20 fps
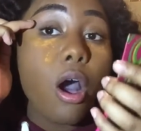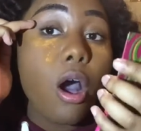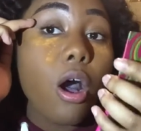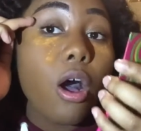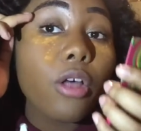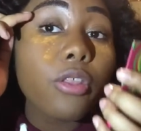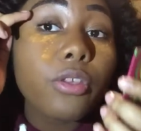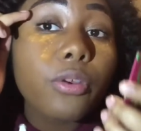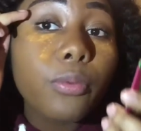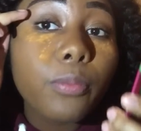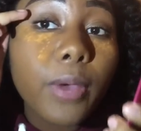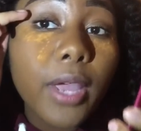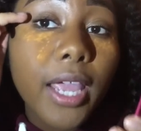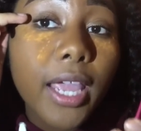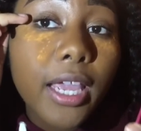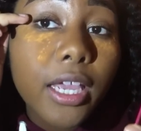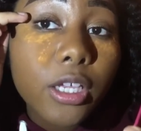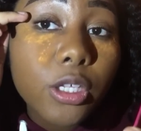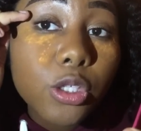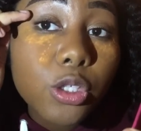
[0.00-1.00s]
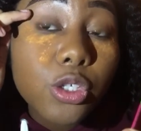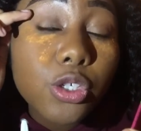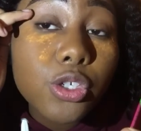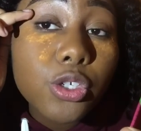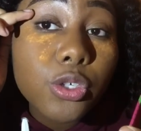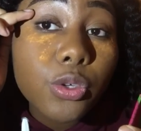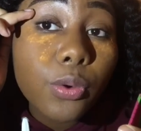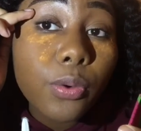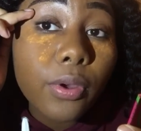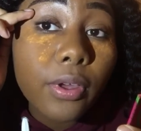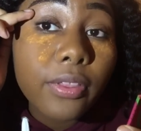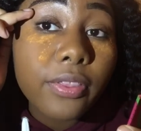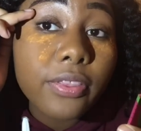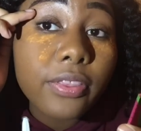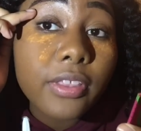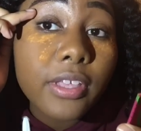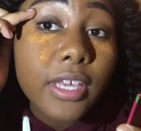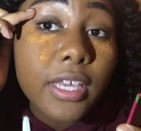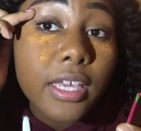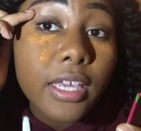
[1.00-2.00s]
all the way to
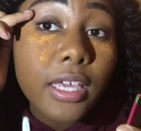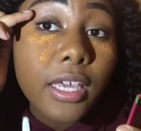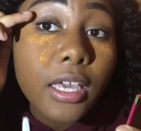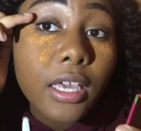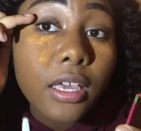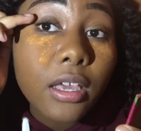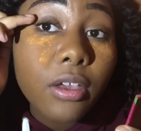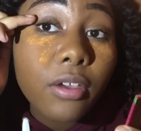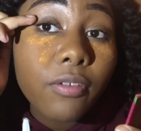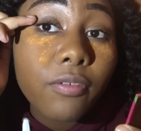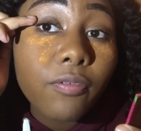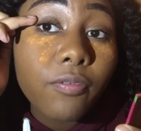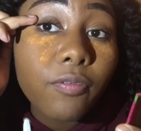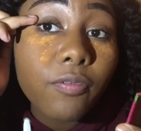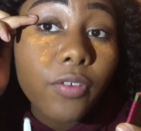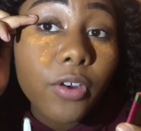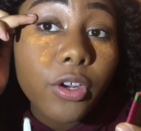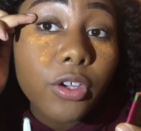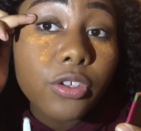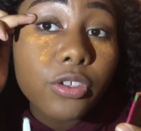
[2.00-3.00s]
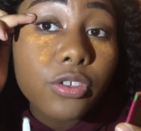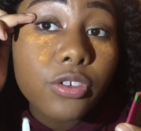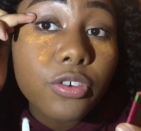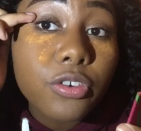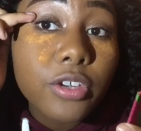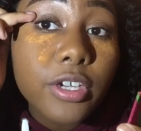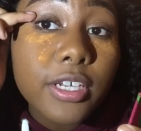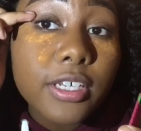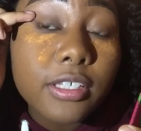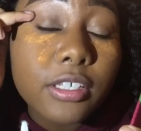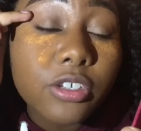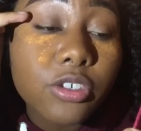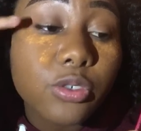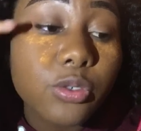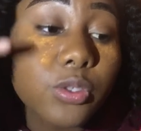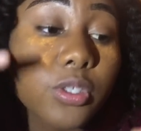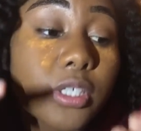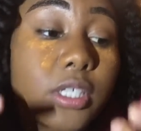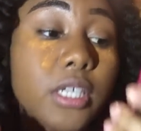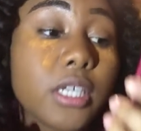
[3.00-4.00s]
the first crease that
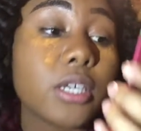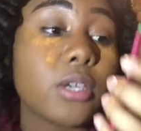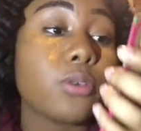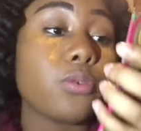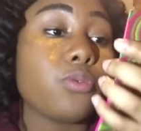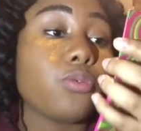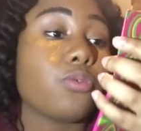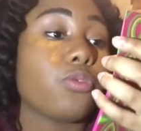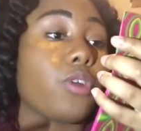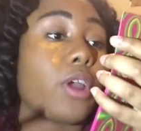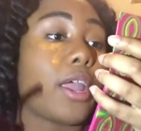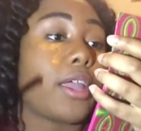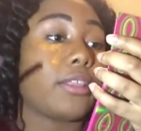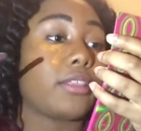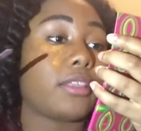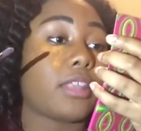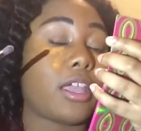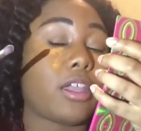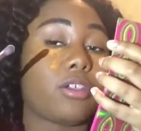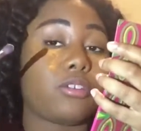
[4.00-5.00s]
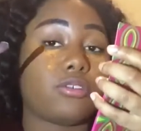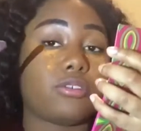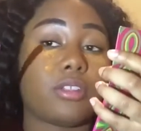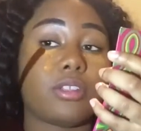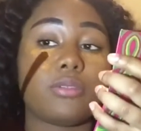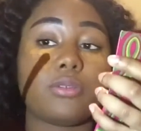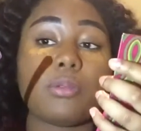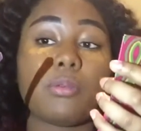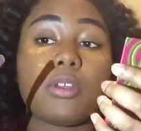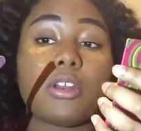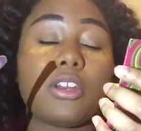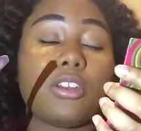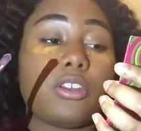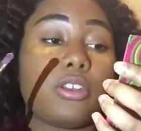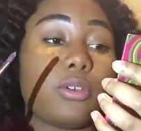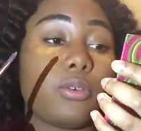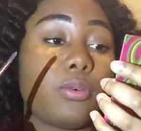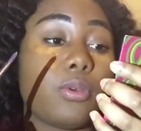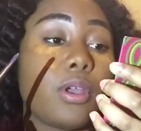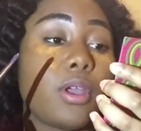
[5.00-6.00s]
you see right there. So that's what I'm gonna
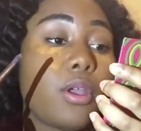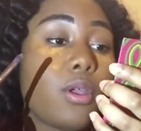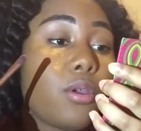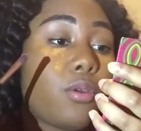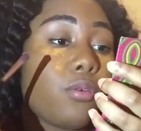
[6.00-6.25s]
do